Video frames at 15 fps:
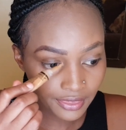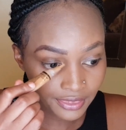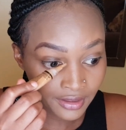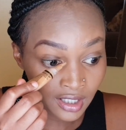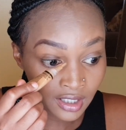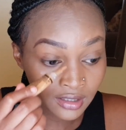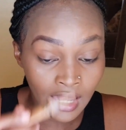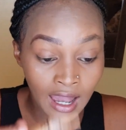
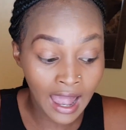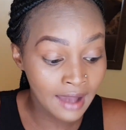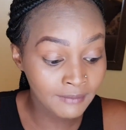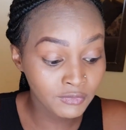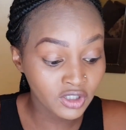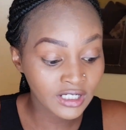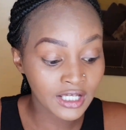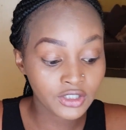Then I'm
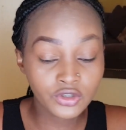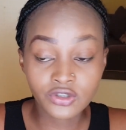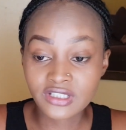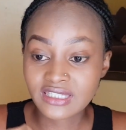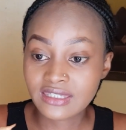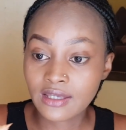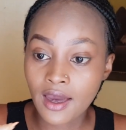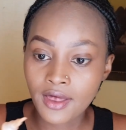gonna use
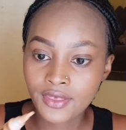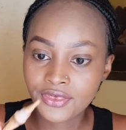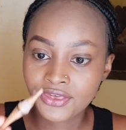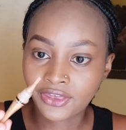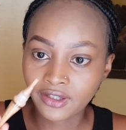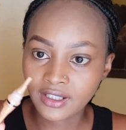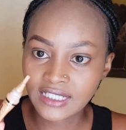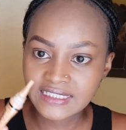
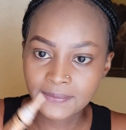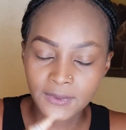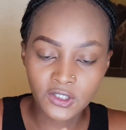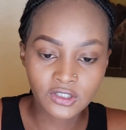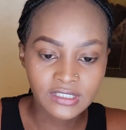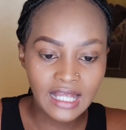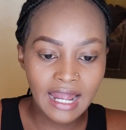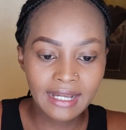this
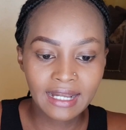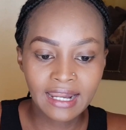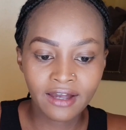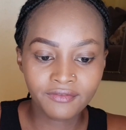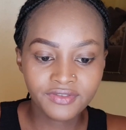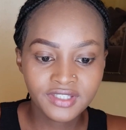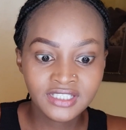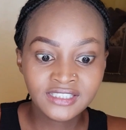because I
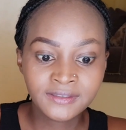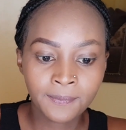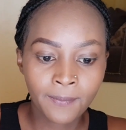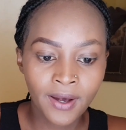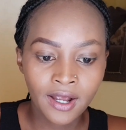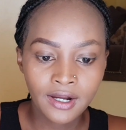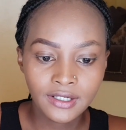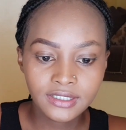love this
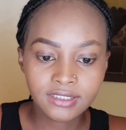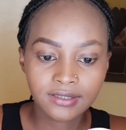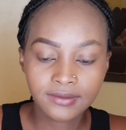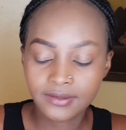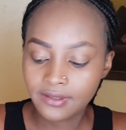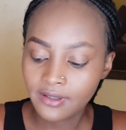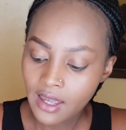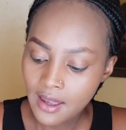part,
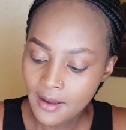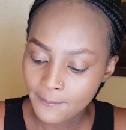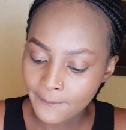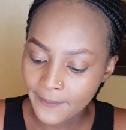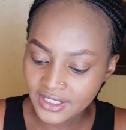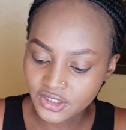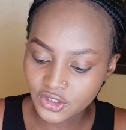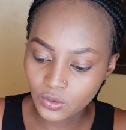
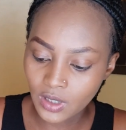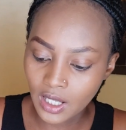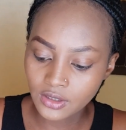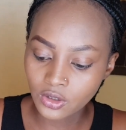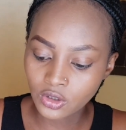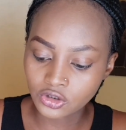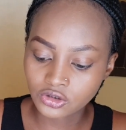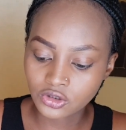but you can
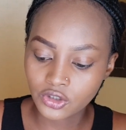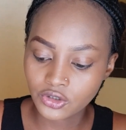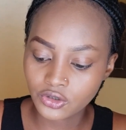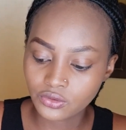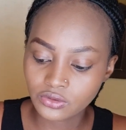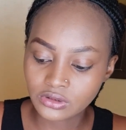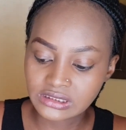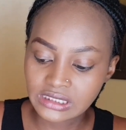also
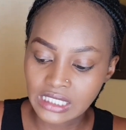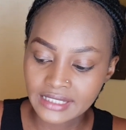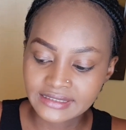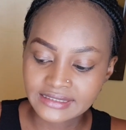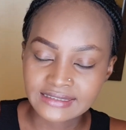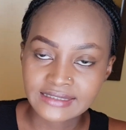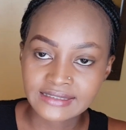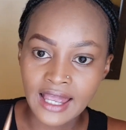use
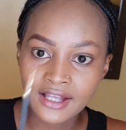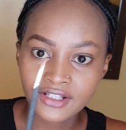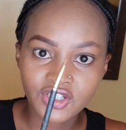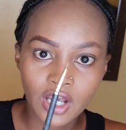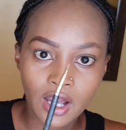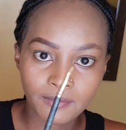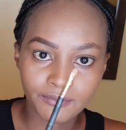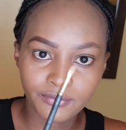such
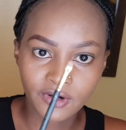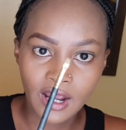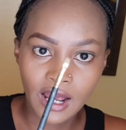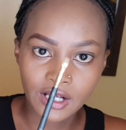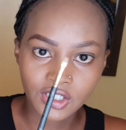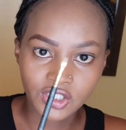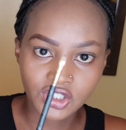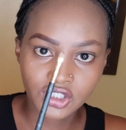a
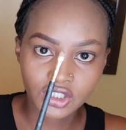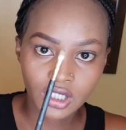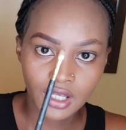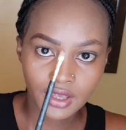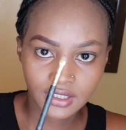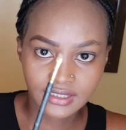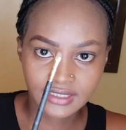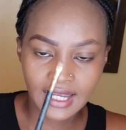brush,
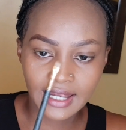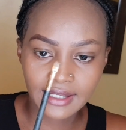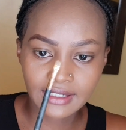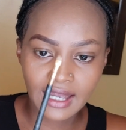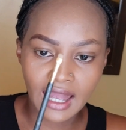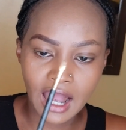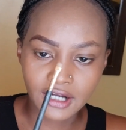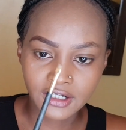the
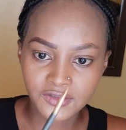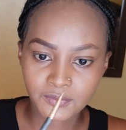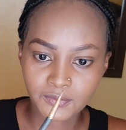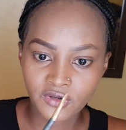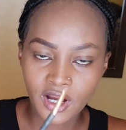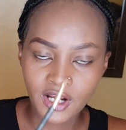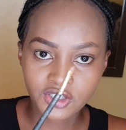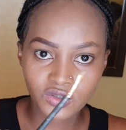tiny act
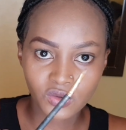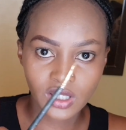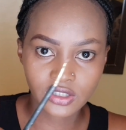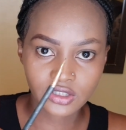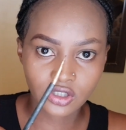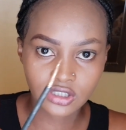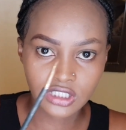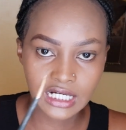brush. You can
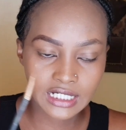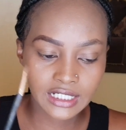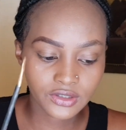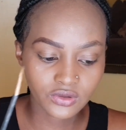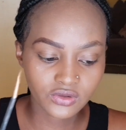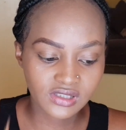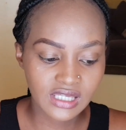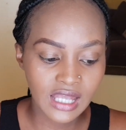totally
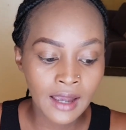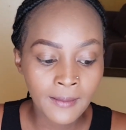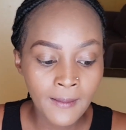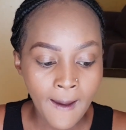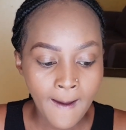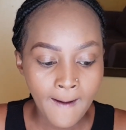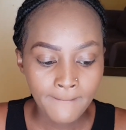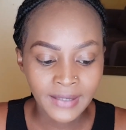use that,
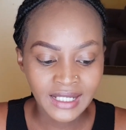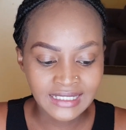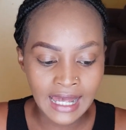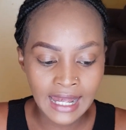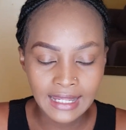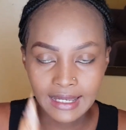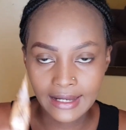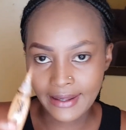but
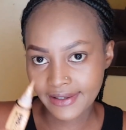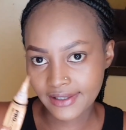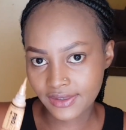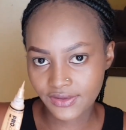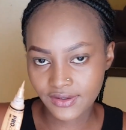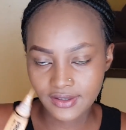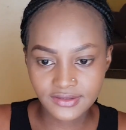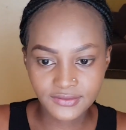I like
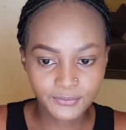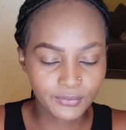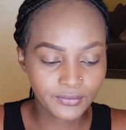this.